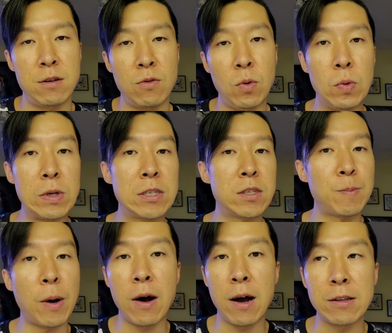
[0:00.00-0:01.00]

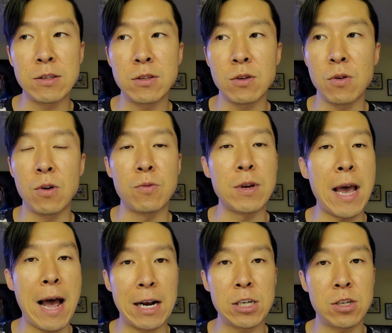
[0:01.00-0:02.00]
response or
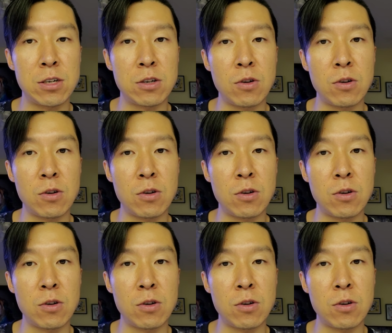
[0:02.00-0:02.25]
reaction